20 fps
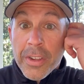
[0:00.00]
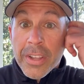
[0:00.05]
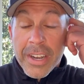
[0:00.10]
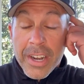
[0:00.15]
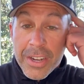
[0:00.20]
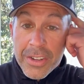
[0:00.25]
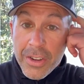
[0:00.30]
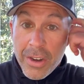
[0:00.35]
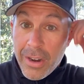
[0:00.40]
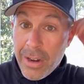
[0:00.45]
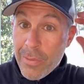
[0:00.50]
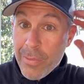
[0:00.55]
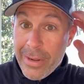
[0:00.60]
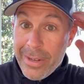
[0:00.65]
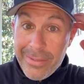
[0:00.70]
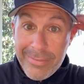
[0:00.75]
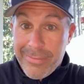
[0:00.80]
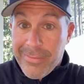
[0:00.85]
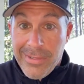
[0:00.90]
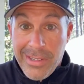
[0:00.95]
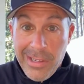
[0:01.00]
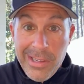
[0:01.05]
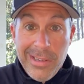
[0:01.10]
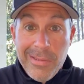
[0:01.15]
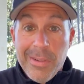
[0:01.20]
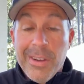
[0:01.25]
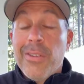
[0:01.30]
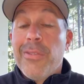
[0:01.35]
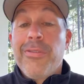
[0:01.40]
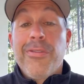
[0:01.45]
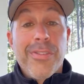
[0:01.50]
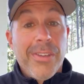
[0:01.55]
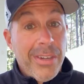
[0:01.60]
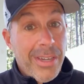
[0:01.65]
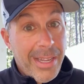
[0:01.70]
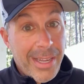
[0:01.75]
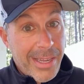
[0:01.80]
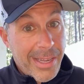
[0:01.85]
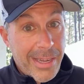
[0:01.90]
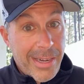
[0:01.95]
in Adar when we don't feel
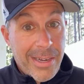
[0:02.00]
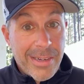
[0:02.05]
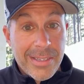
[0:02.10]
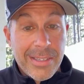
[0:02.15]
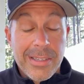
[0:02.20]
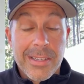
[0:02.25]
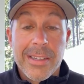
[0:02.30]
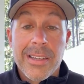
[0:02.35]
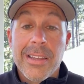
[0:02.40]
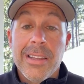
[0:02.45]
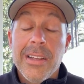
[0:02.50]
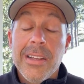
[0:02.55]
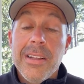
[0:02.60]
like it, honestly?